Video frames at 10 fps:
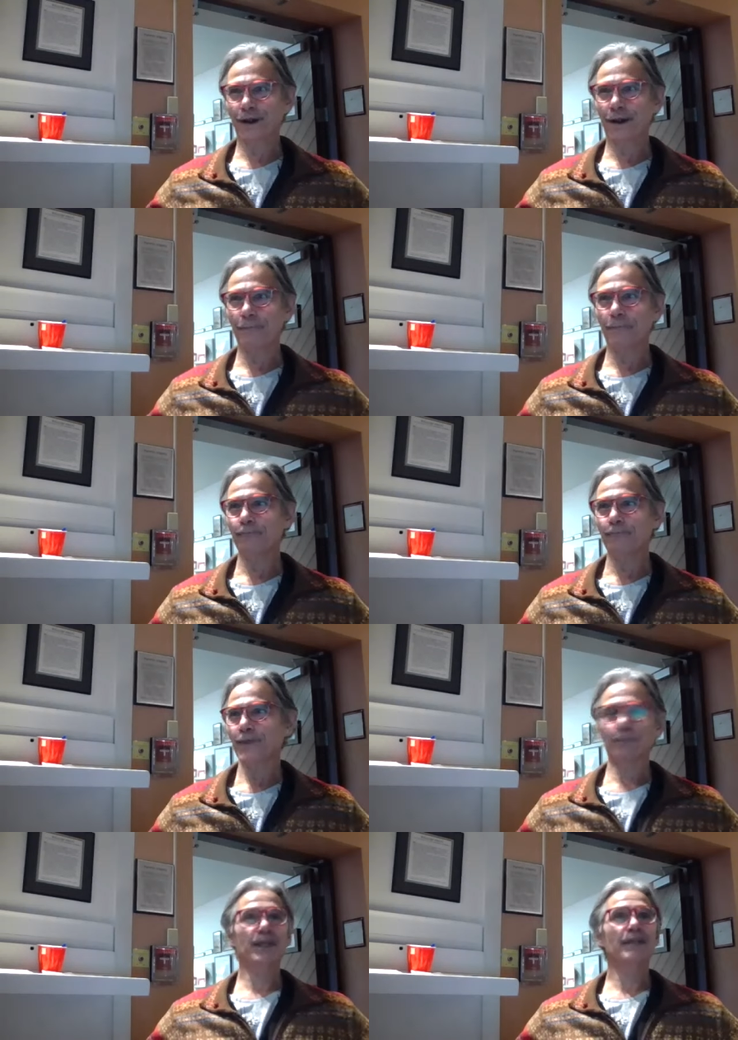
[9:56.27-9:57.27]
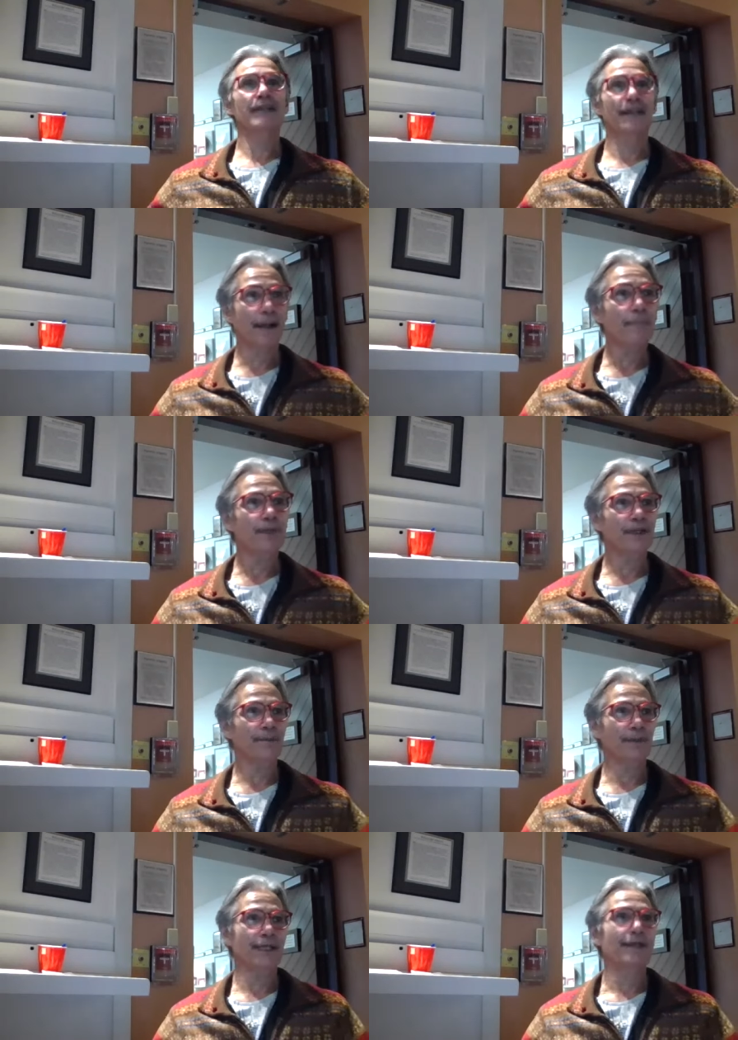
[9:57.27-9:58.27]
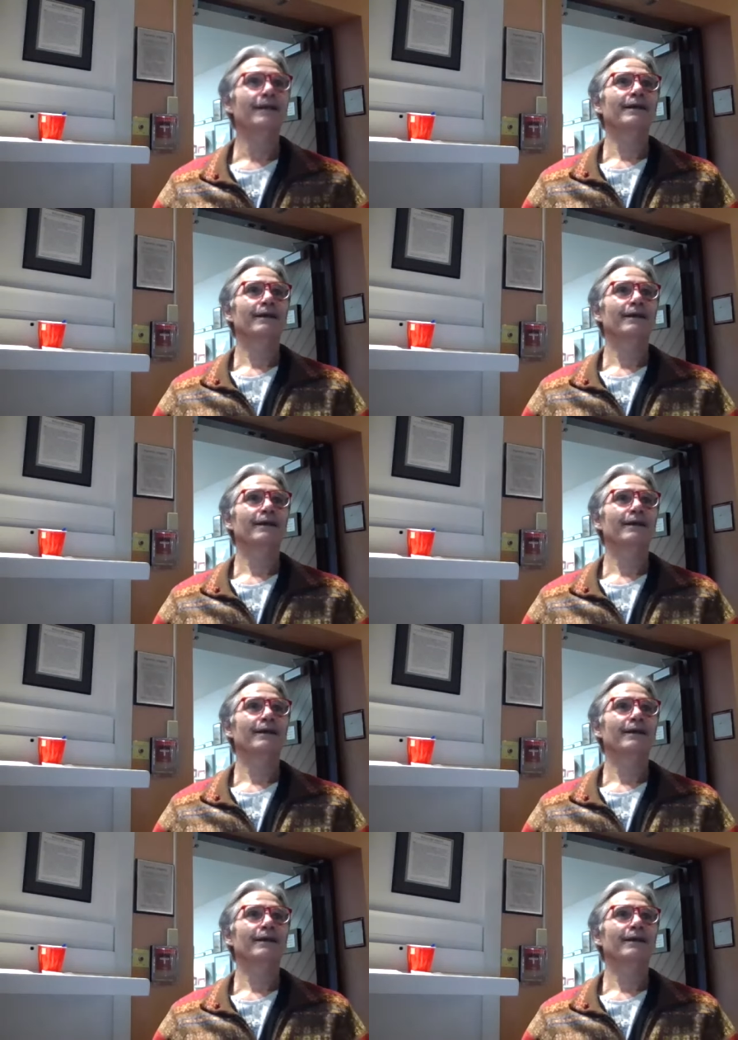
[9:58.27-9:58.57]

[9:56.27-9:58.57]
um, building up in me,